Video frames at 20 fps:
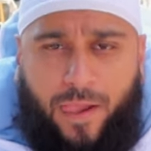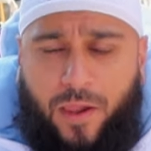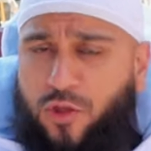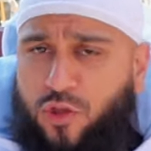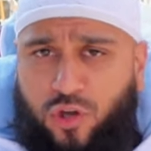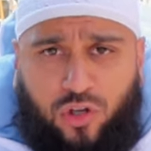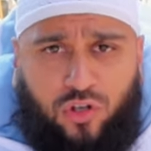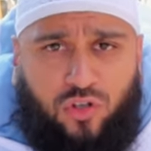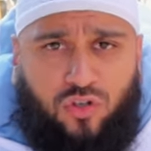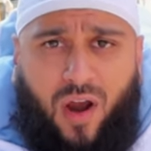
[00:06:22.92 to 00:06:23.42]

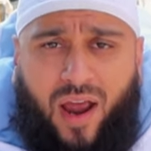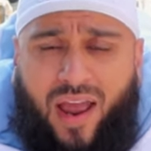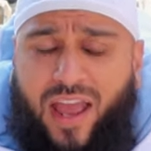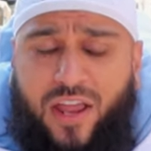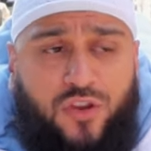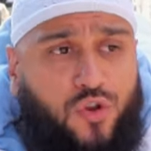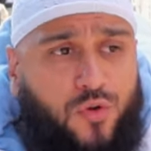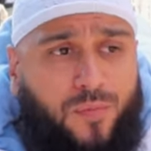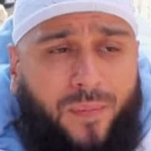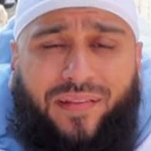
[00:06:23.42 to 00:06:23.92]
You could try,
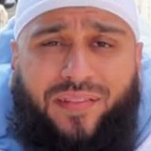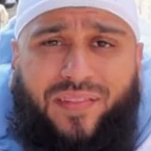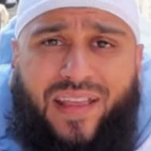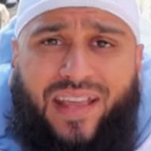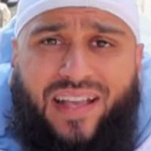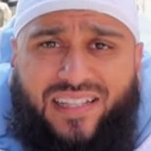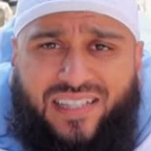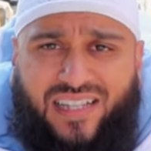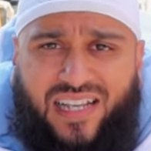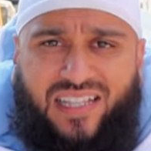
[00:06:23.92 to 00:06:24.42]
and you might
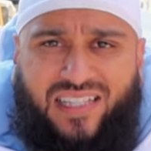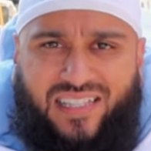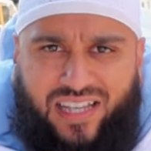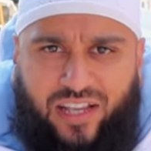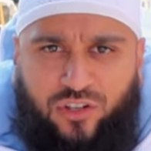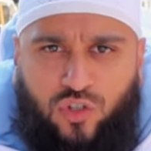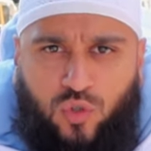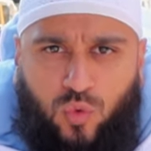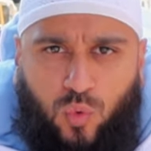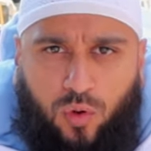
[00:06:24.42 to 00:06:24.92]
think it's
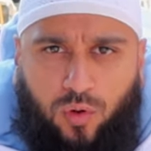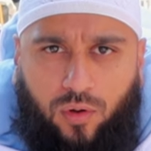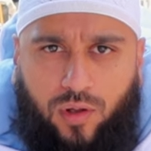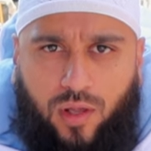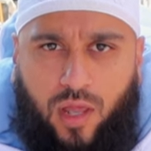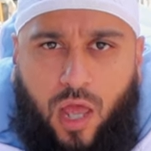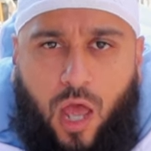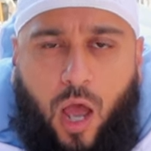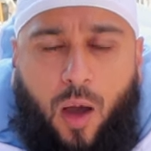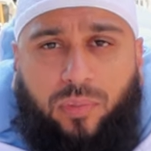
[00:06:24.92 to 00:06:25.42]
consensual.
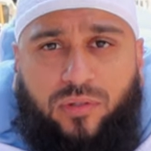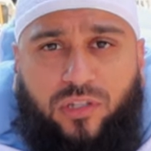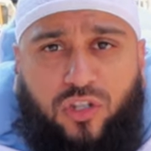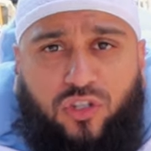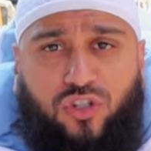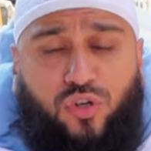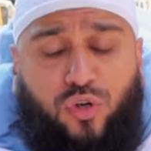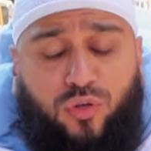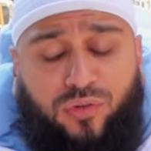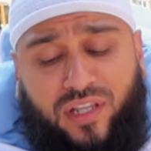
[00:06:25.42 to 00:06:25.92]
But the
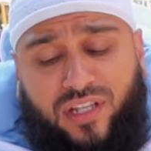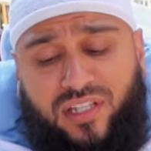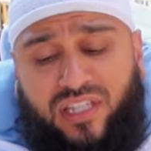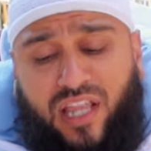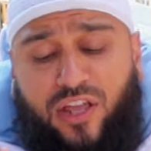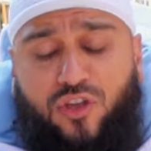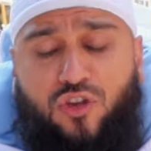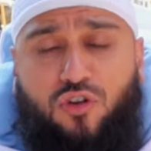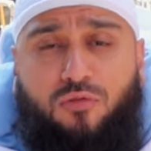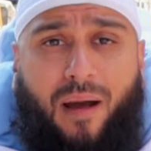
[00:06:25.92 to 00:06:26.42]
truth is
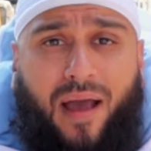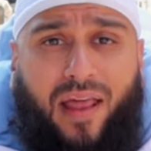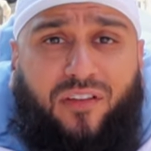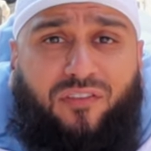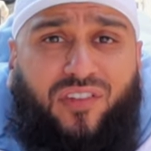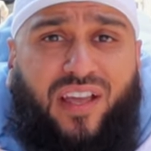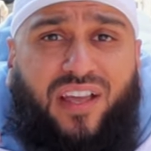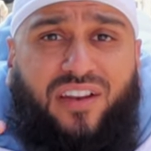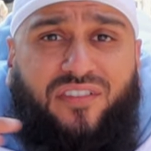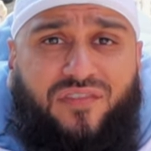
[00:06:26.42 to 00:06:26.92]
that you might
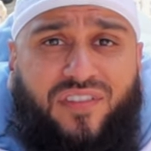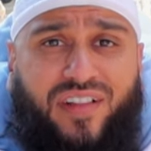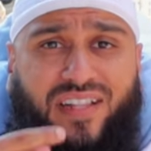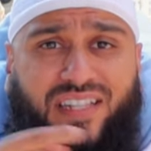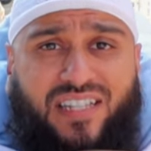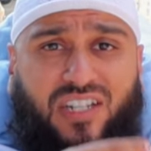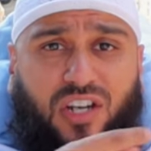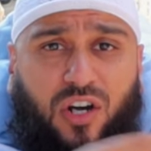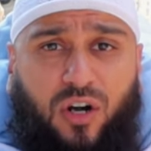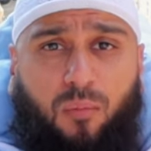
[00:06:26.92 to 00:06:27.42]
have
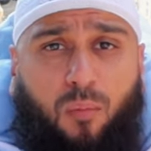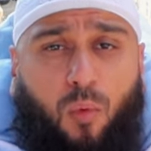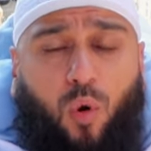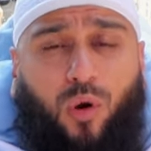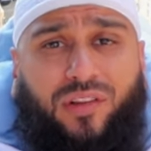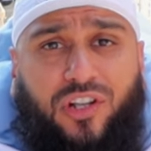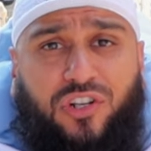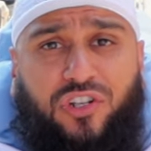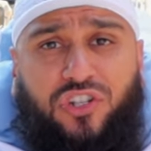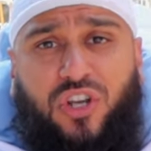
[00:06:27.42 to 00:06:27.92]
convinced her
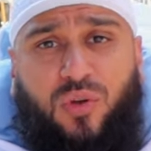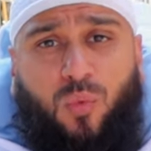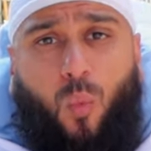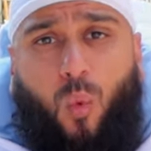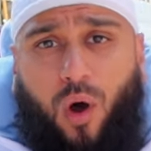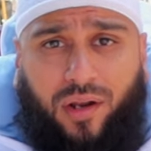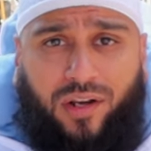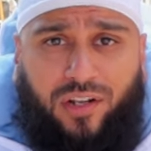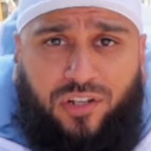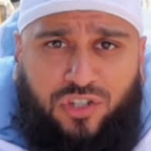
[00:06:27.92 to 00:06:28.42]
more than she
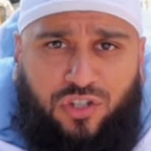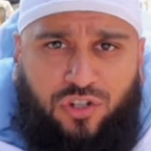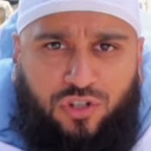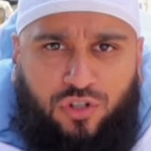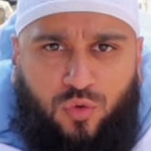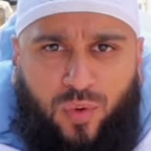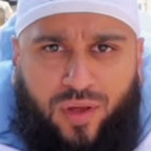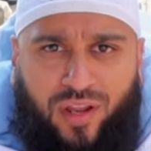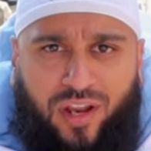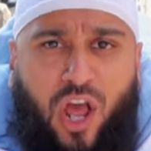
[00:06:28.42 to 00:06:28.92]
wanted to
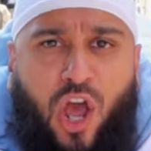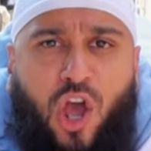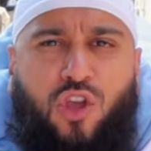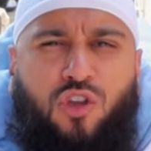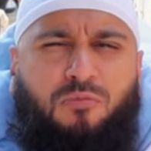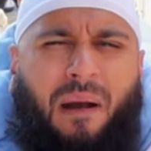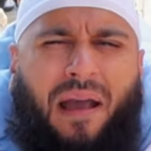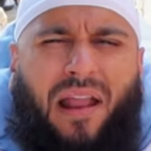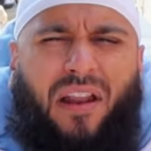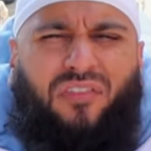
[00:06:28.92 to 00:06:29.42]
do it.
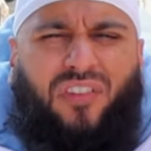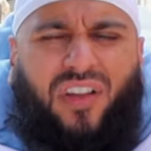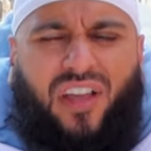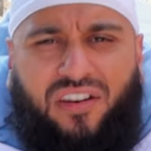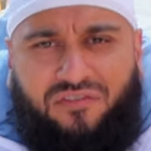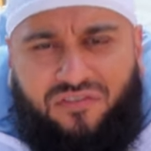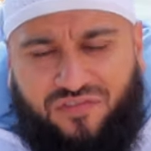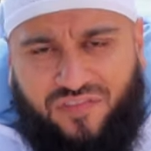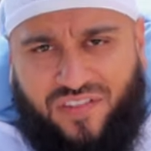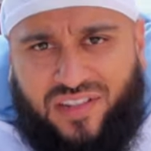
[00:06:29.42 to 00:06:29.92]
You might have
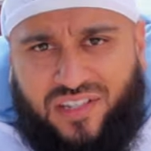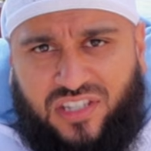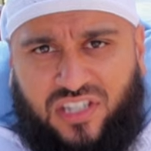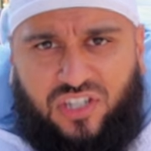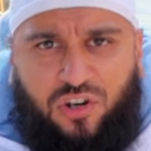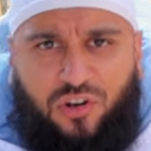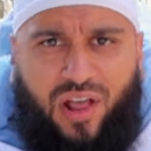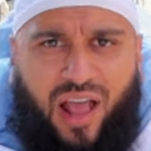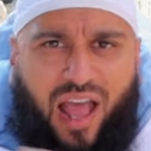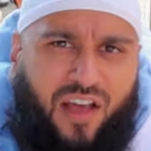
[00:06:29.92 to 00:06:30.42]
convinced
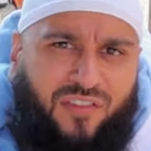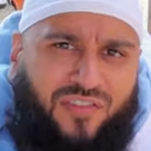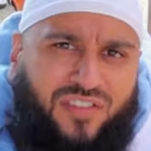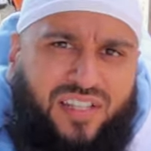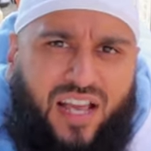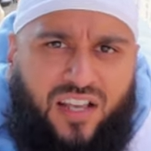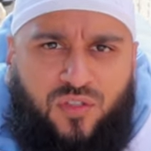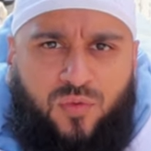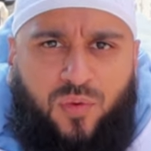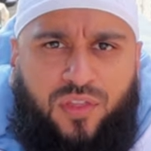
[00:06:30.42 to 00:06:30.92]
her to have
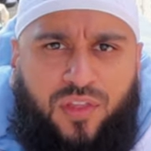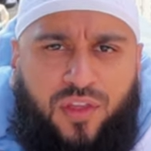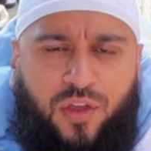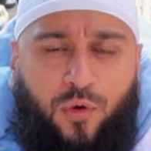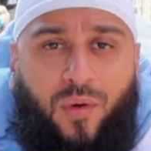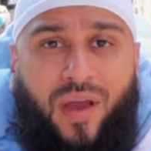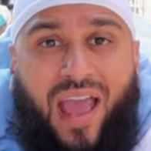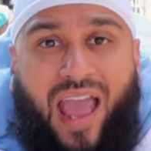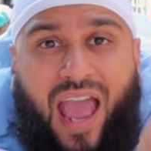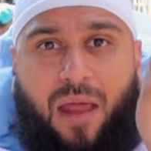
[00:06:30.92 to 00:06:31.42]
sex with you.